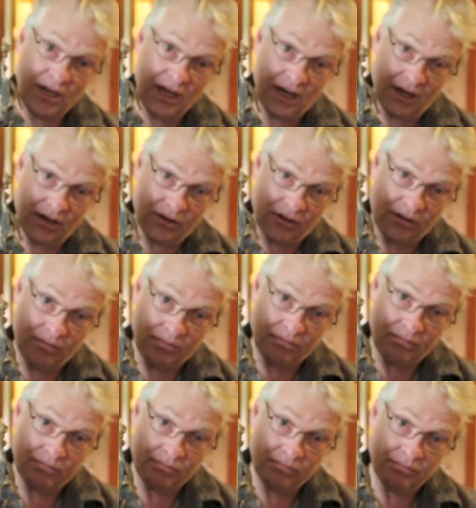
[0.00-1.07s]
canker.
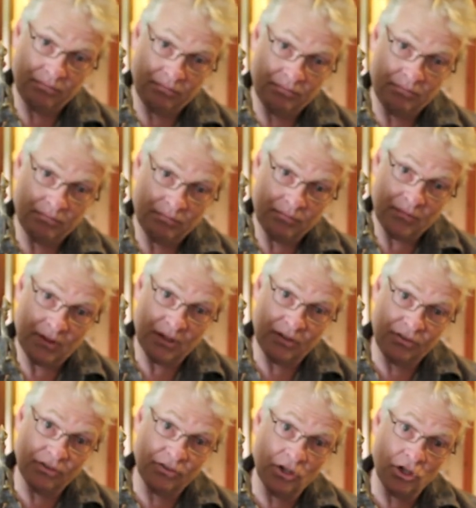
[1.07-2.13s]

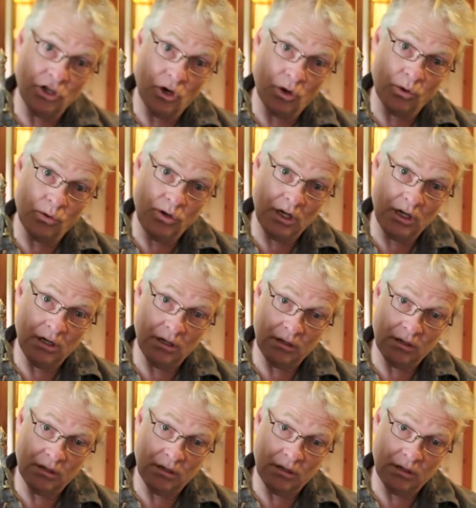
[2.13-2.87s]
This is a node.